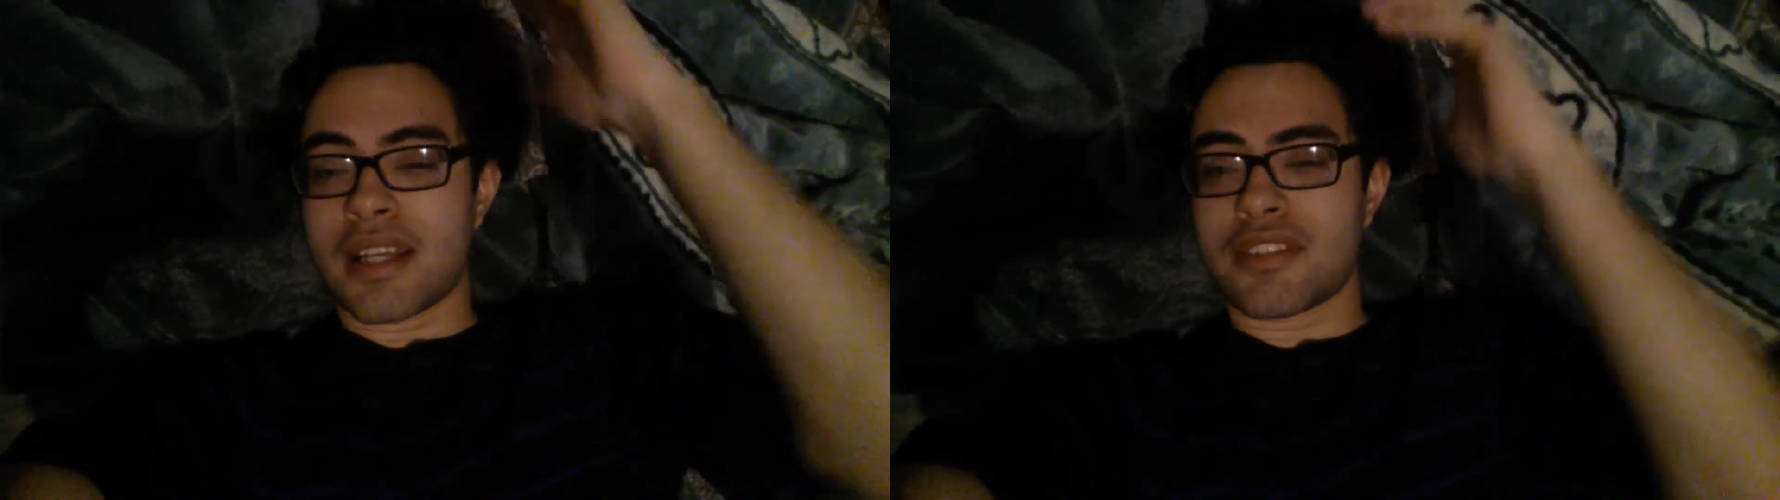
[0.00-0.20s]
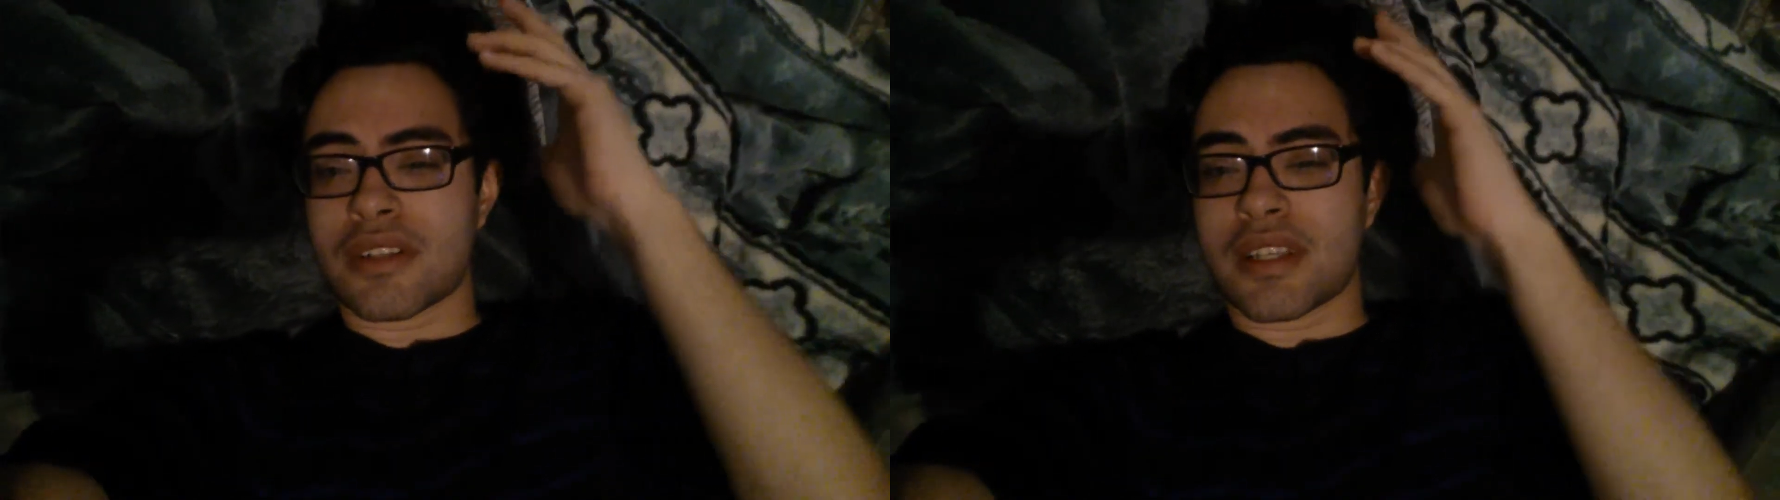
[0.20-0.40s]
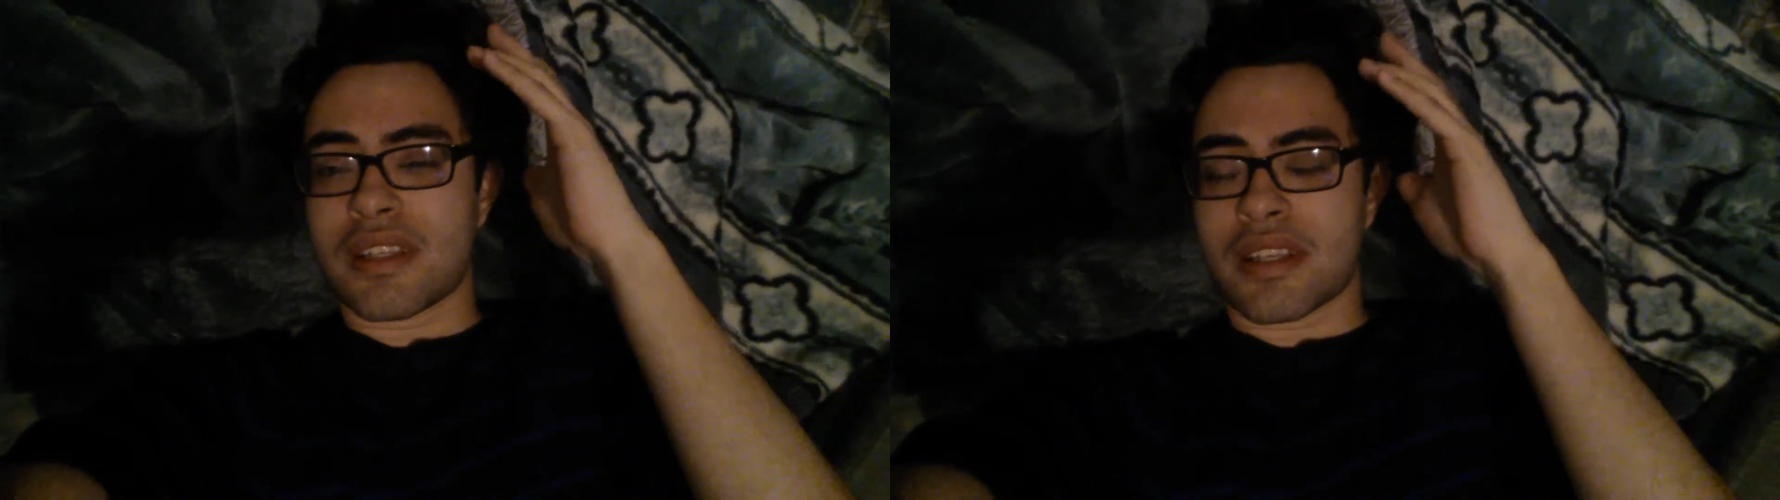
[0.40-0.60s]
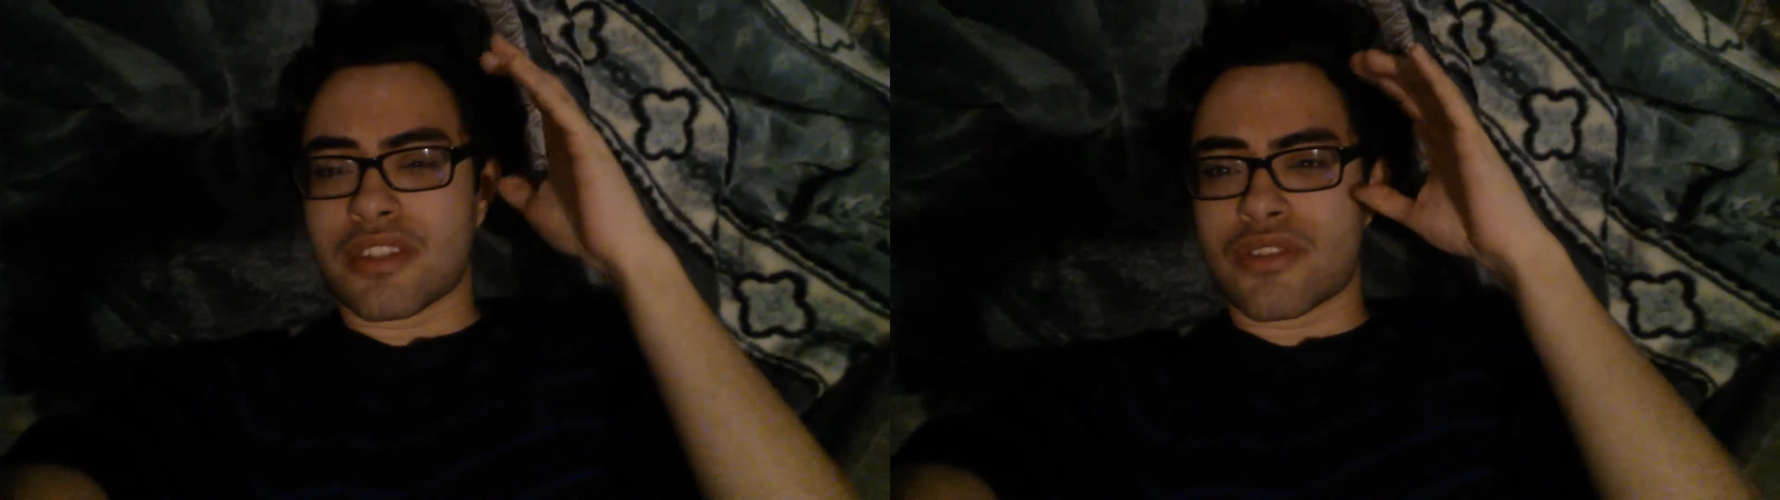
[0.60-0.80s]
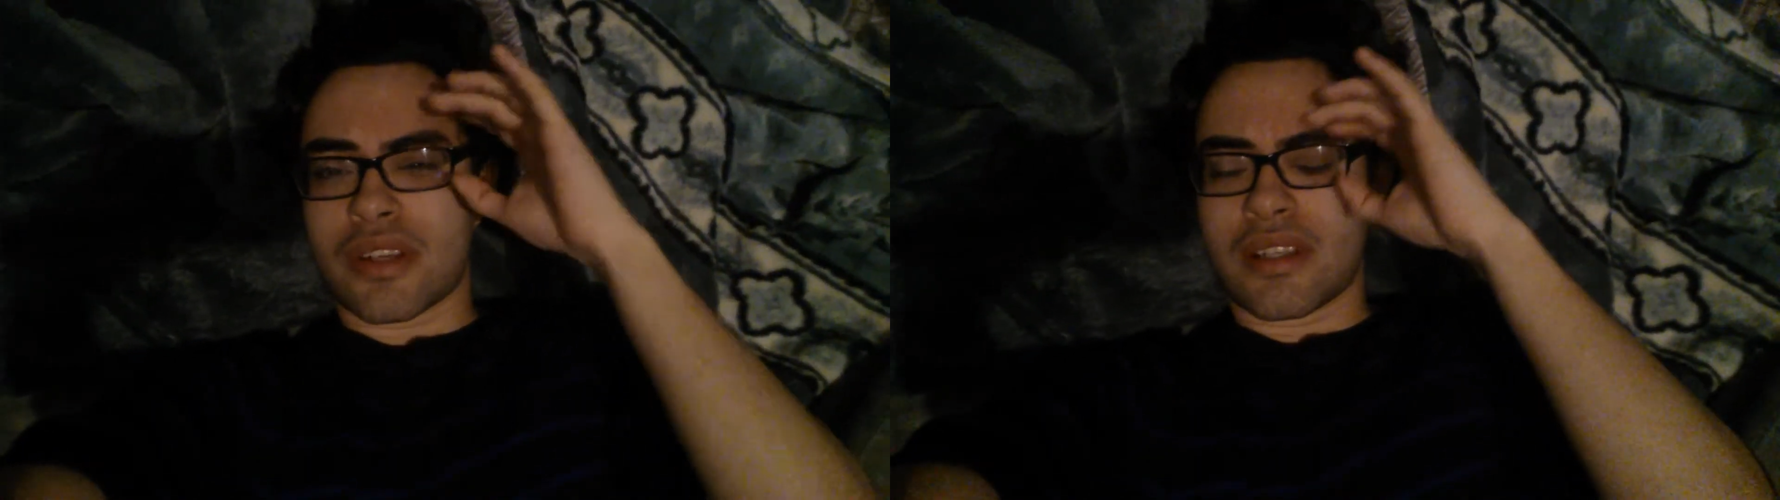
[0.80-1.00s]
I start getting
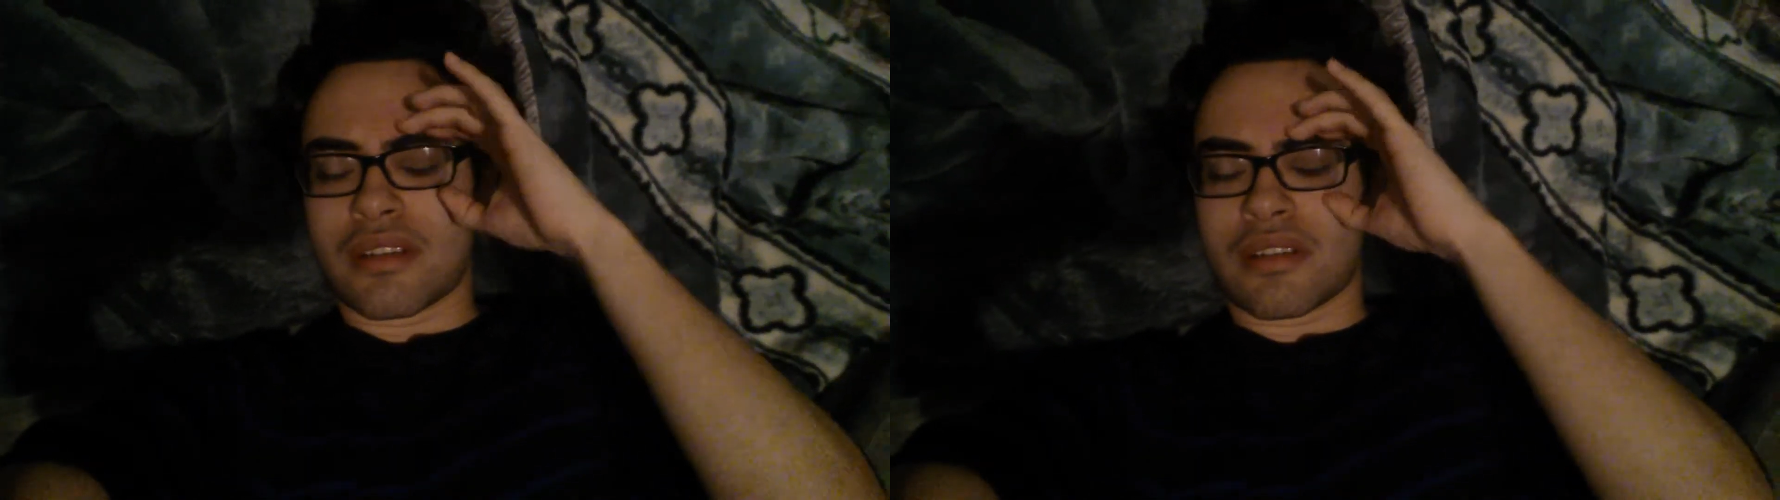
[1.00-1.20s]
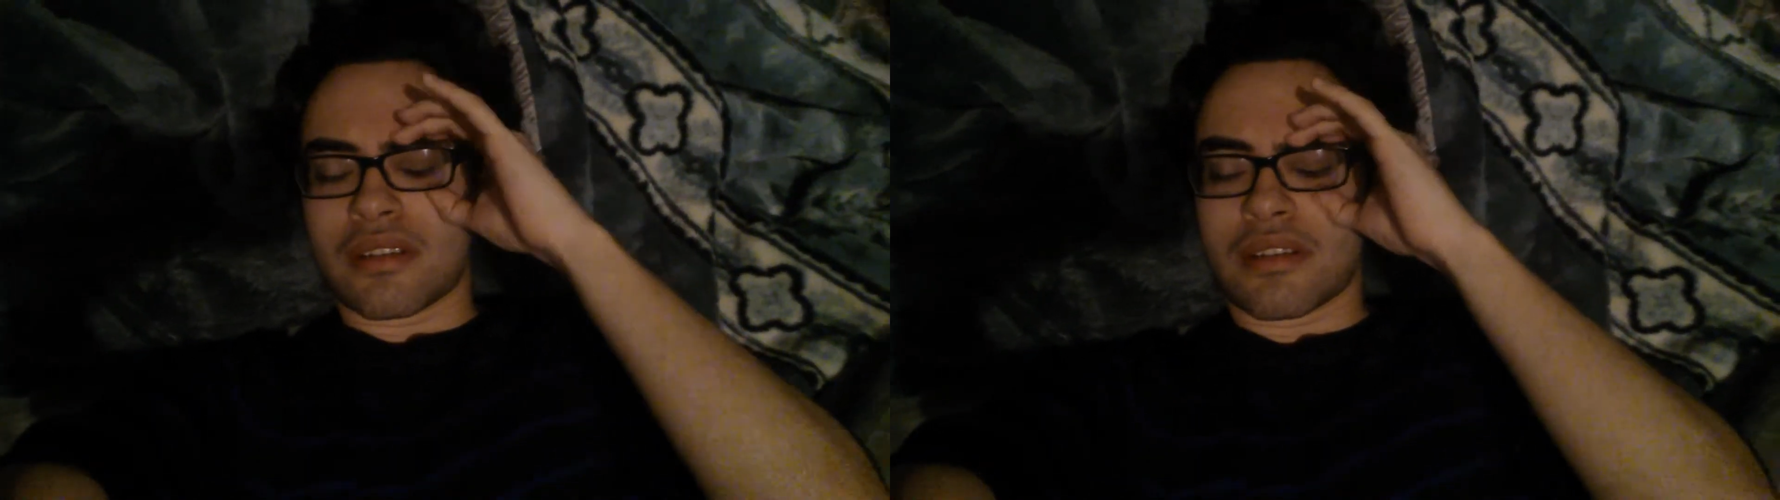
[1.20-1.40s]
like strained